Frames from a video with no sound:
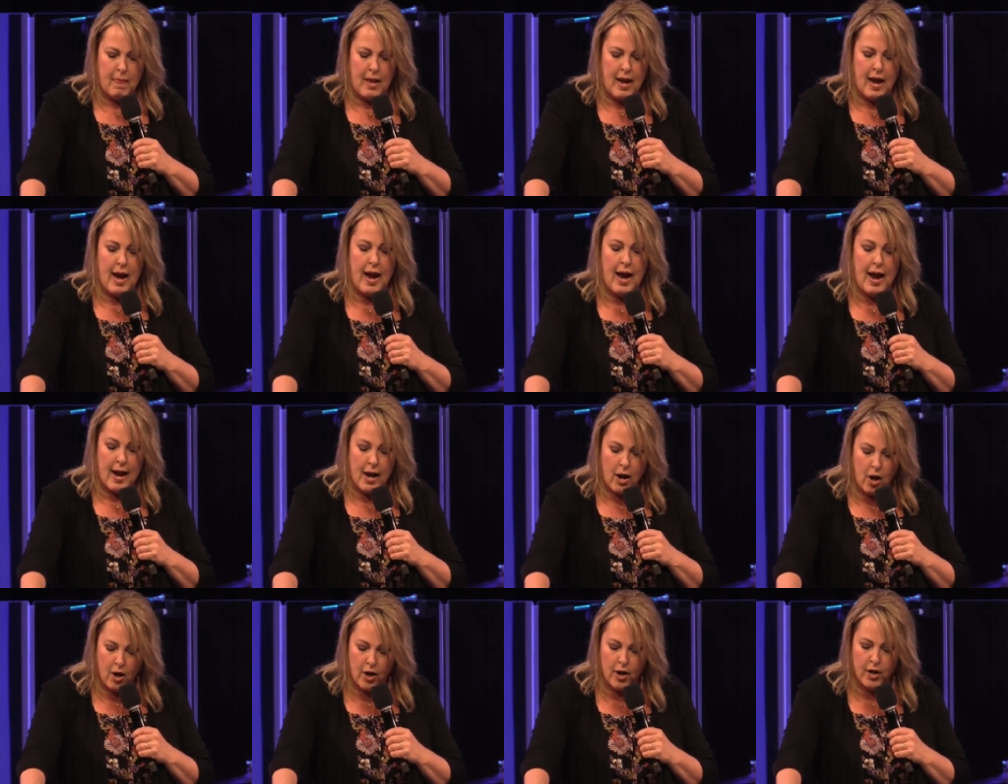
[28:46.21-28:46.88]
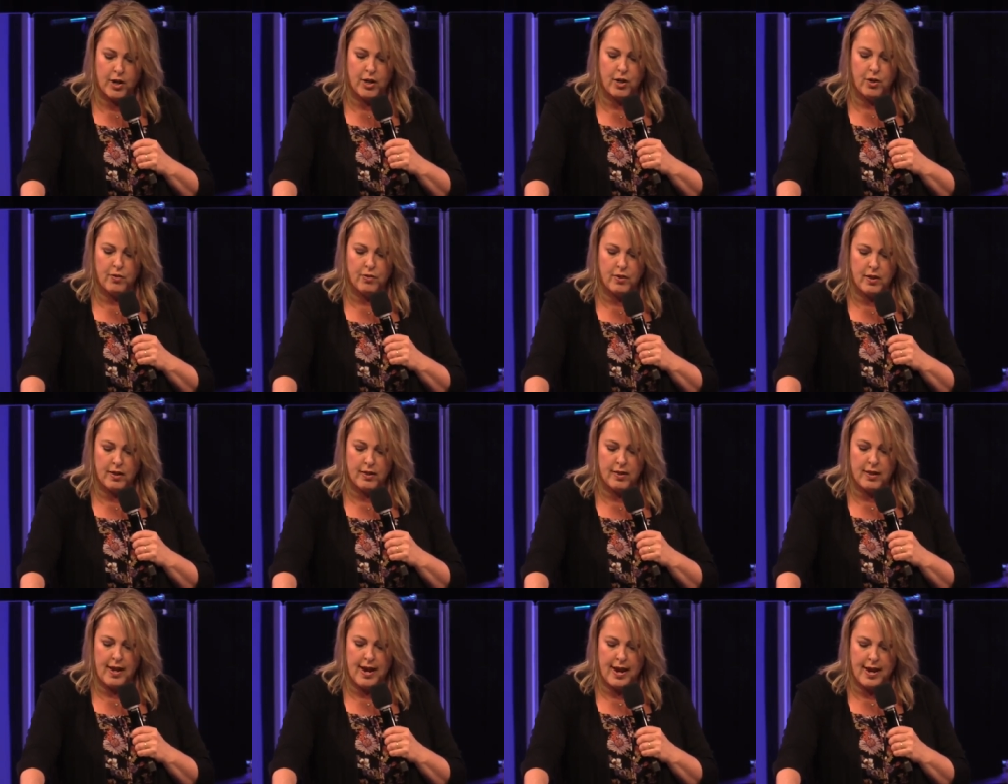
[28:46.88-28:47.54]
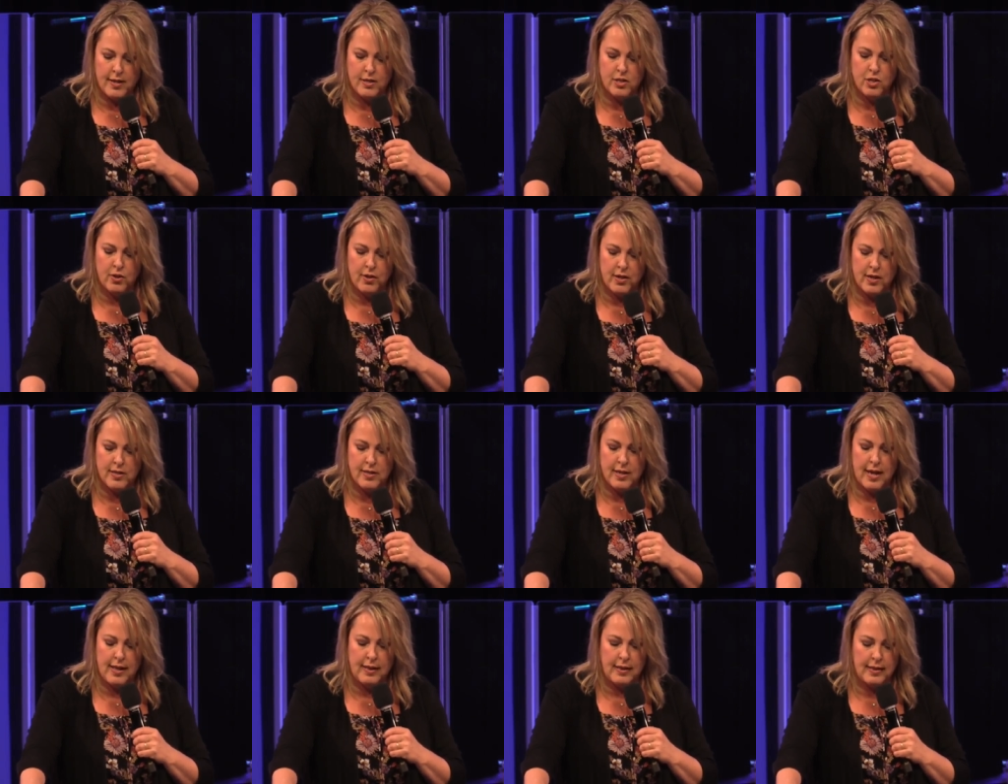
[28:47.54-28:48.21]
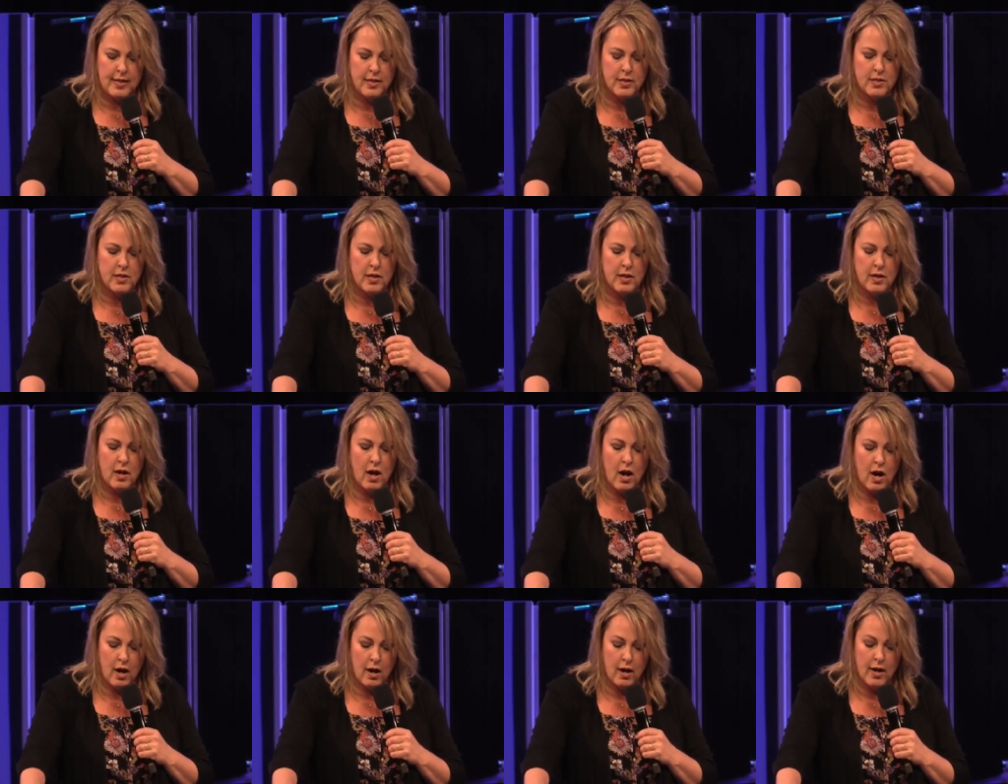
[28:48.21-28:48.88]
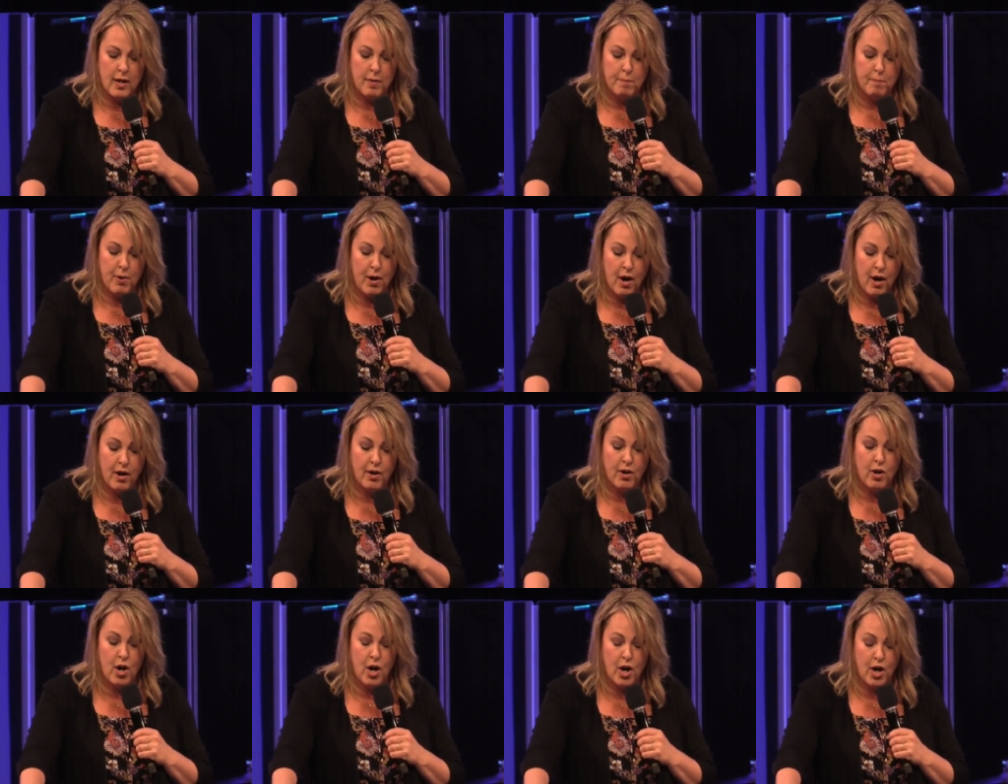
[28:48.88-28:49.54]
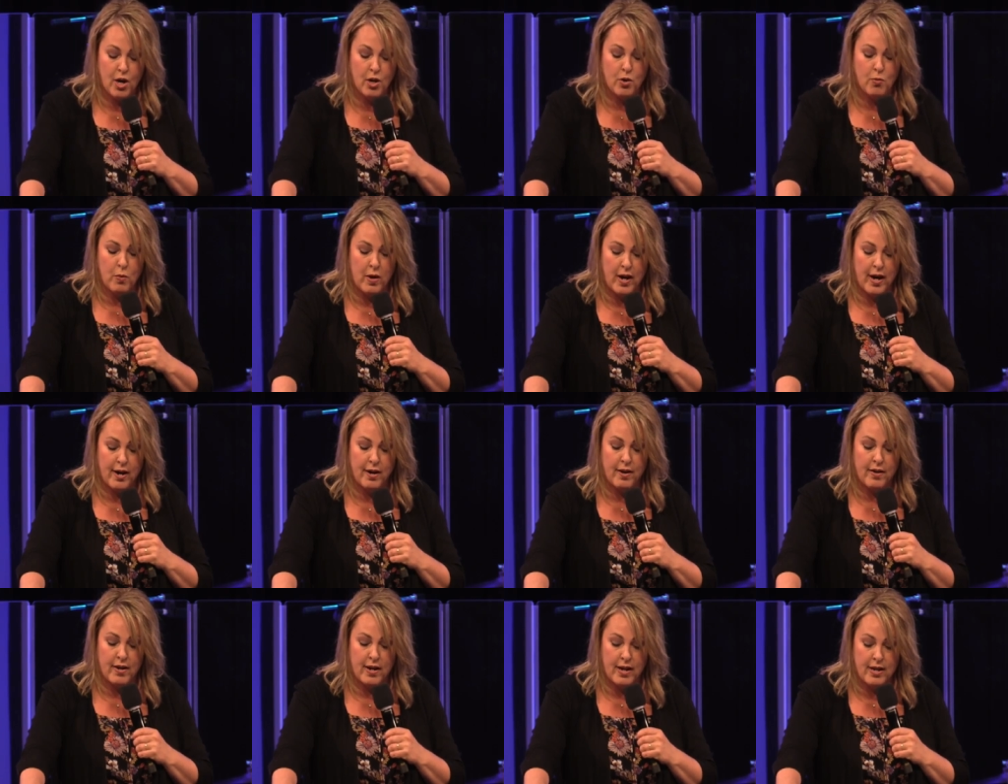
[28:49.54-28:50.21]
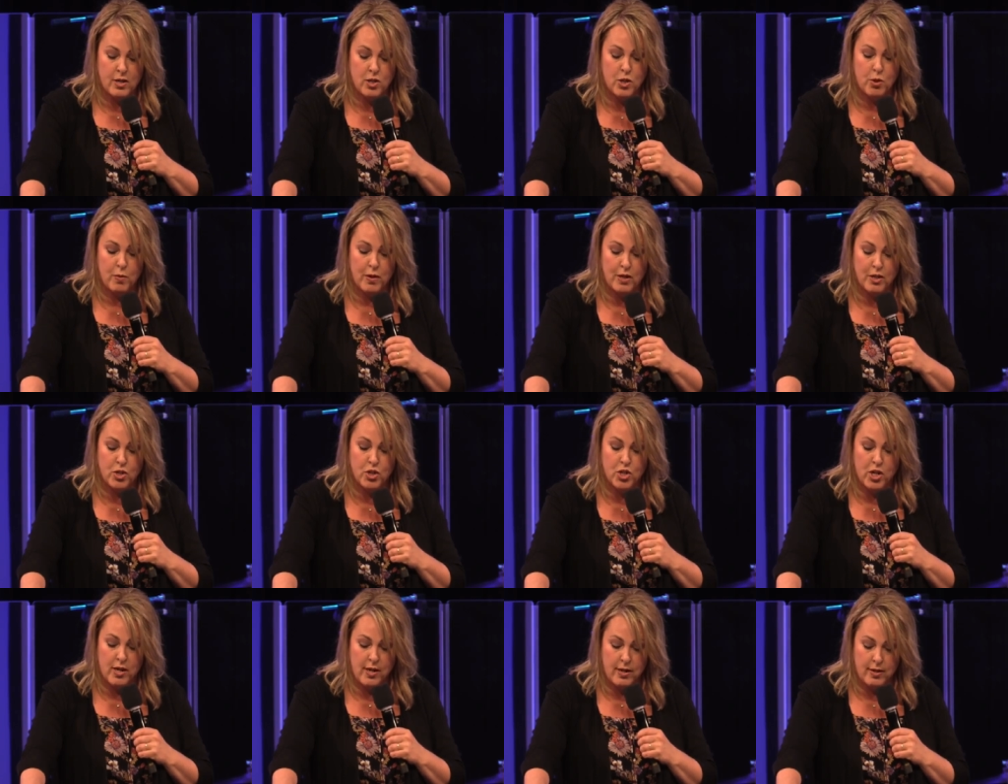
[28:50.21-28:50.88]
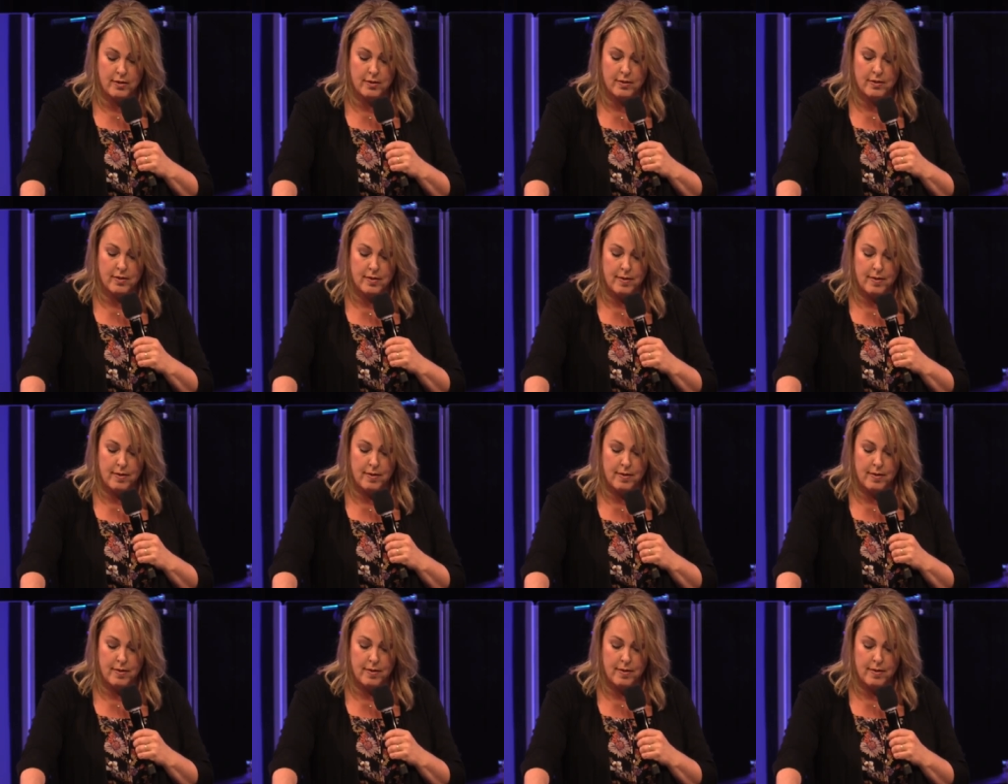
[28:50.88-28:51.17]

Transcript: I argue that the answer is, at least in, in part, hardwired into our genes.